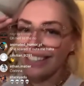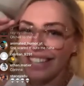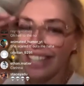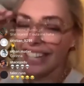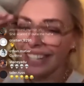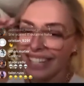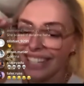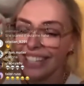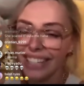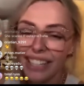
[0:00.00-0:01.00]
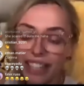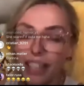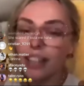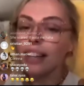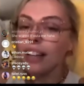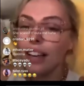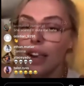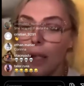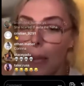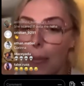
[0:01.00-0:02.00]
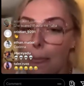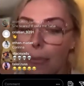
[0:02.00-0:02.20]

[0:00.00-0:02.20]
they saying you should call me and lie to me.